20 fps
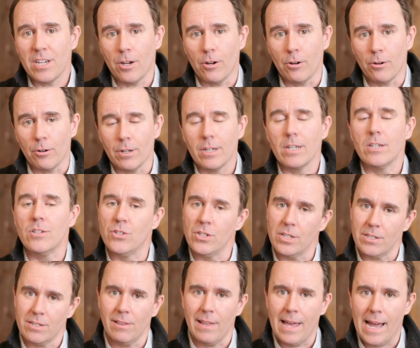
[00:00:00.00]
here
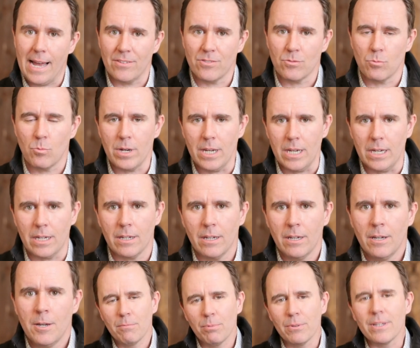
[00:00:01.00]
just last week.
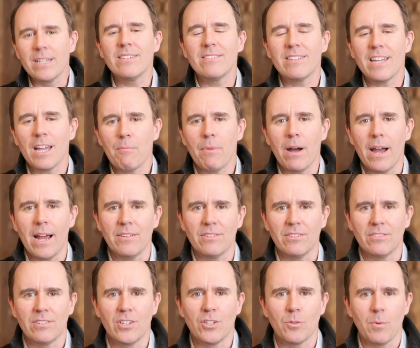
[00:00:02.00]
Please stand by as
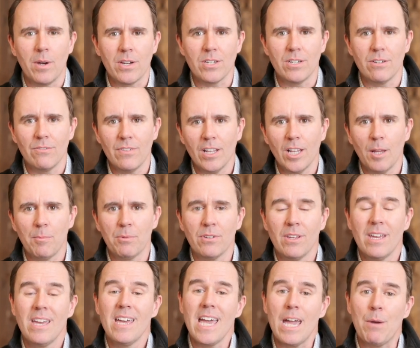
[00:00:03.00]
the situation
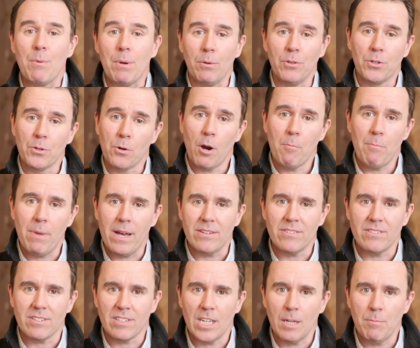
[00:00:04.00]
develops, and we will do our
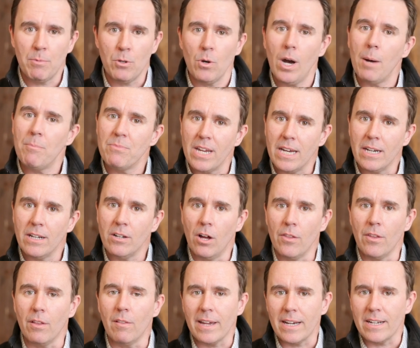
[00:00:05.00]
best to keep you updated
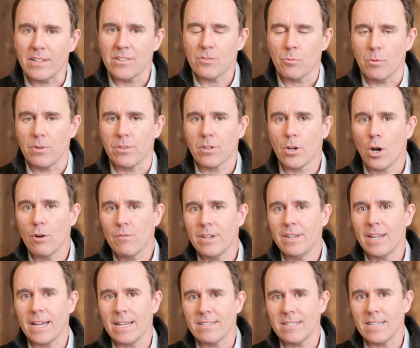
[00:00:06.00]
on the latest with
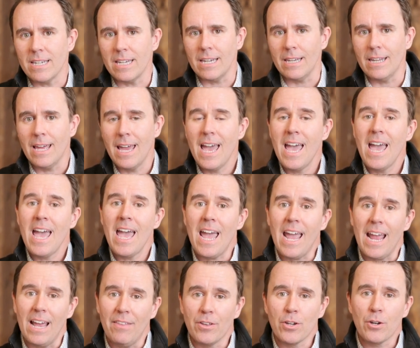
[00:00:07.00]
COVID 19
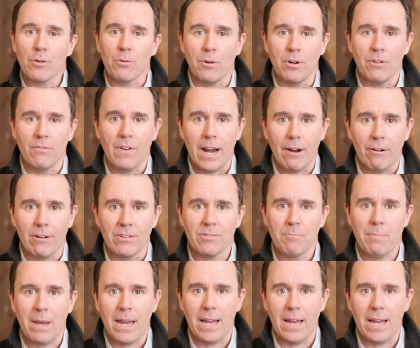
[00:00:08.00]
and the coronavirus